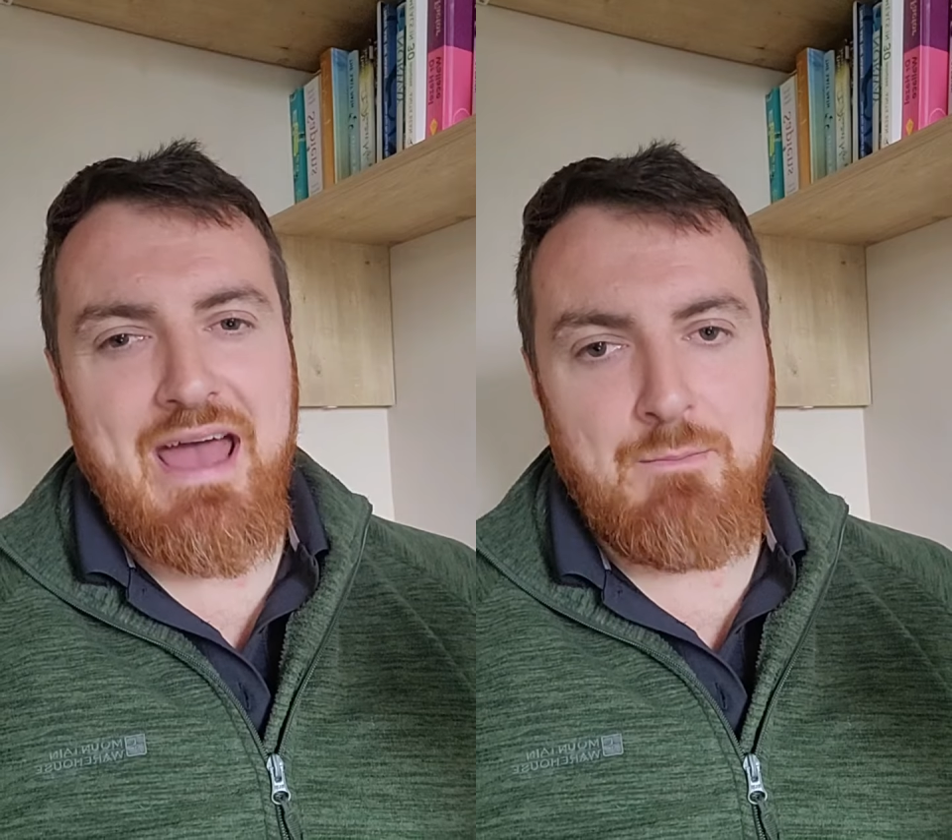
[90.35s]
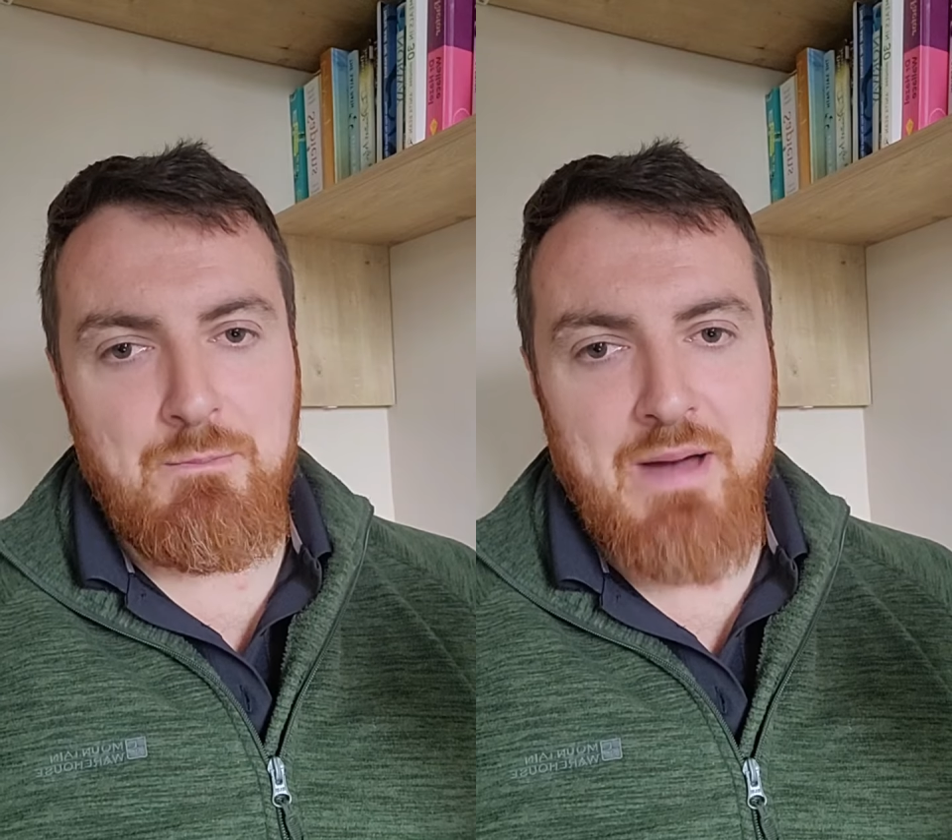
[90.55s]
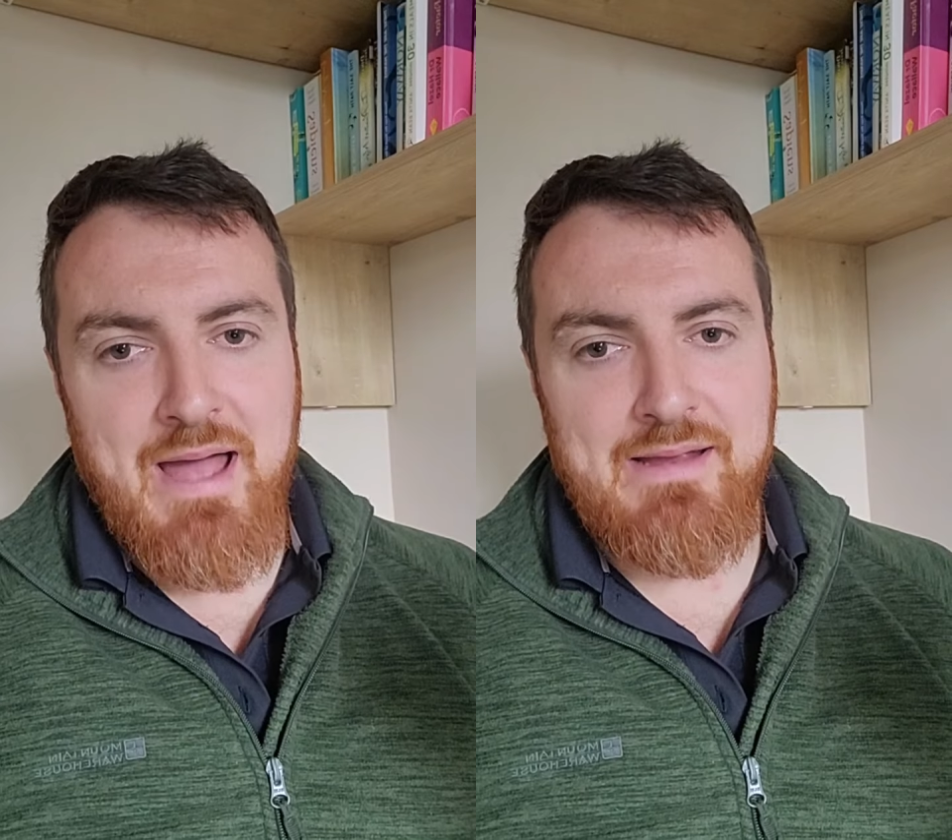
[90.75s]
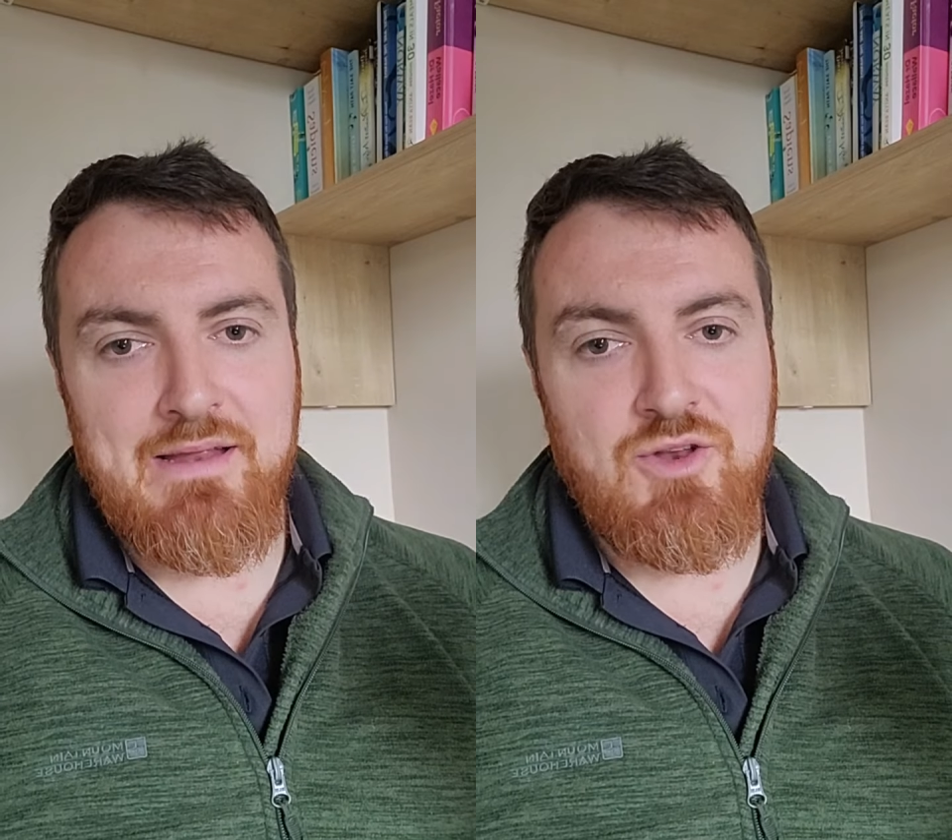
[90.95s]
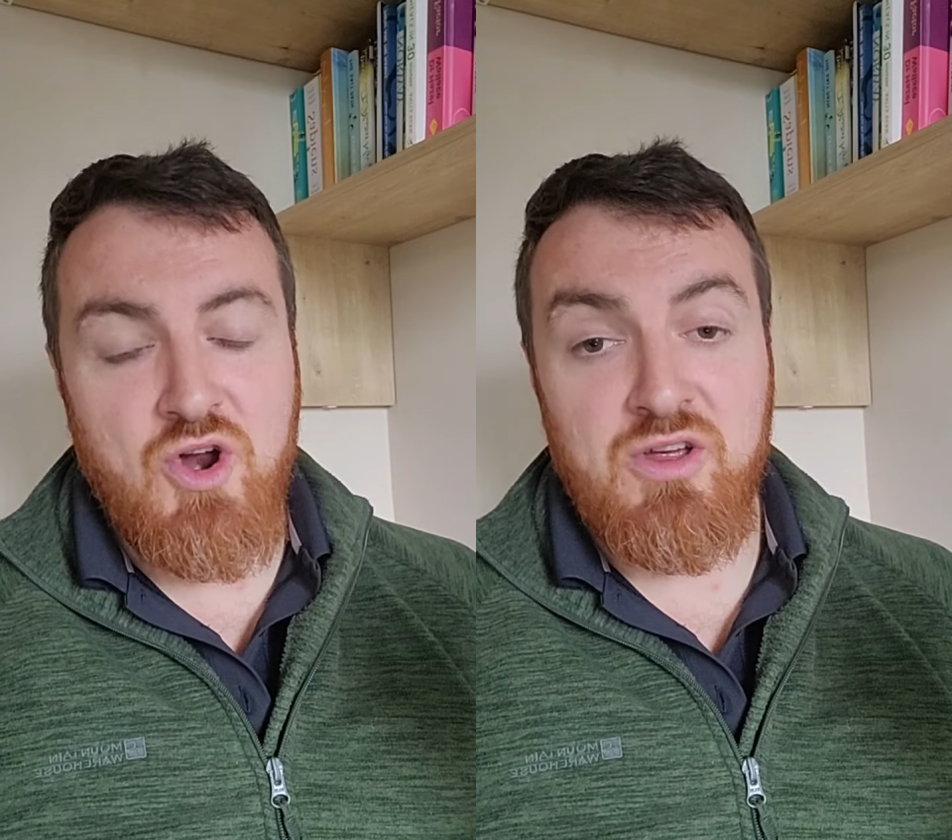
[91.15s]

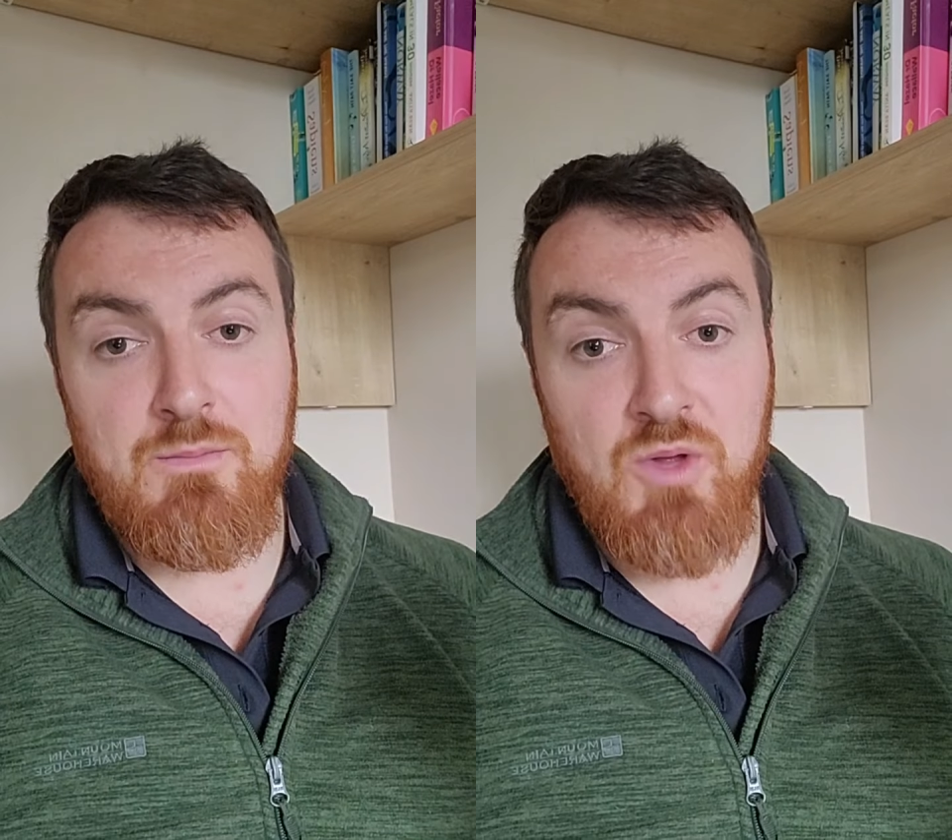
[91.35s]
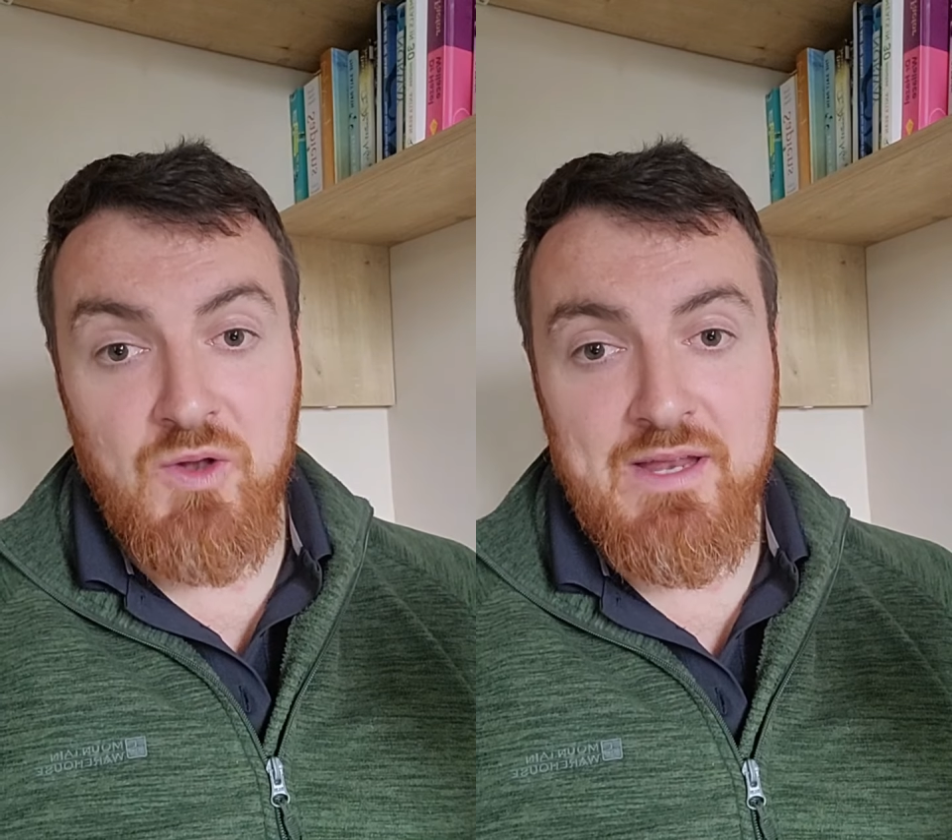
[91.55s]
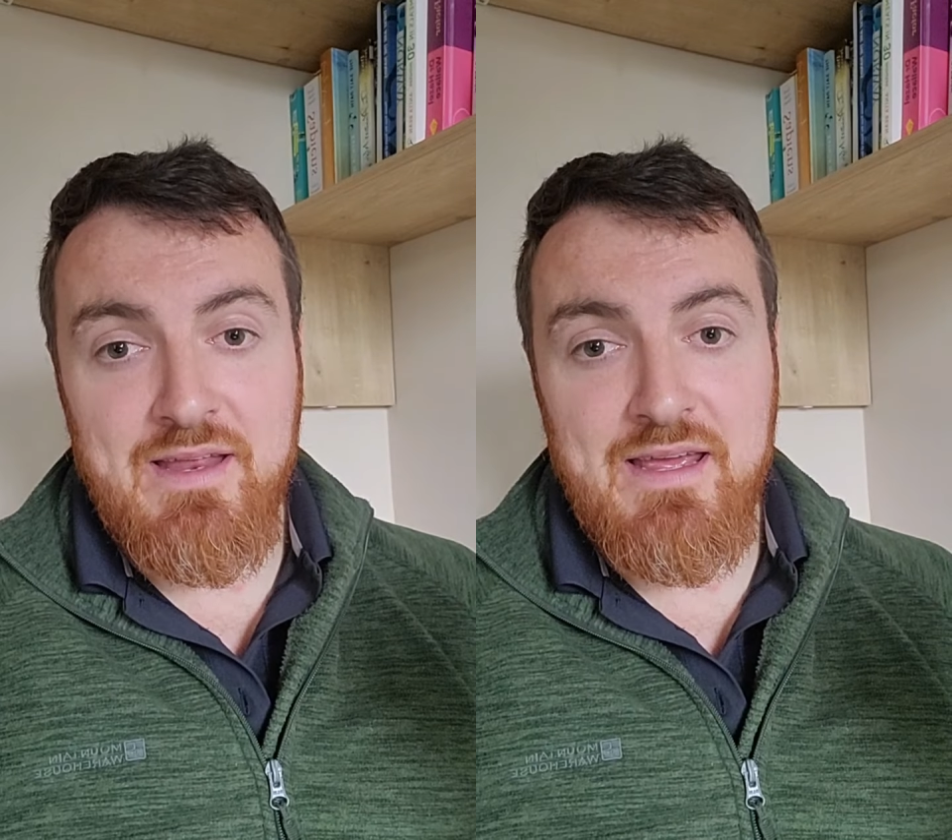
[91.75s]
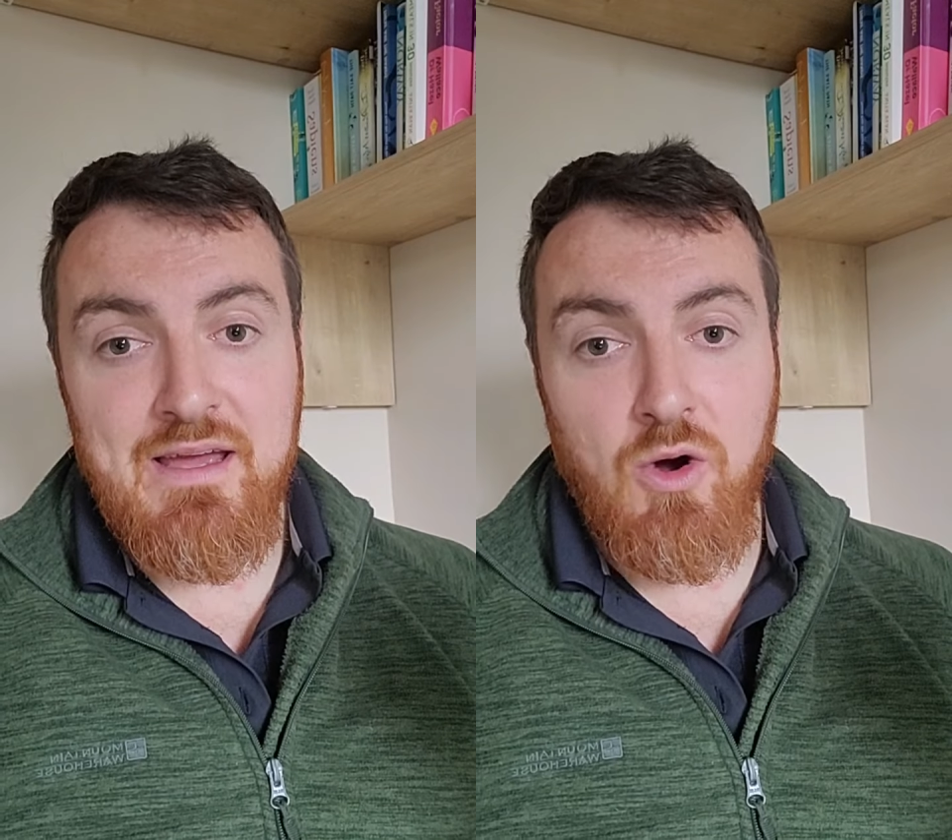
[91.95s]
impacted your community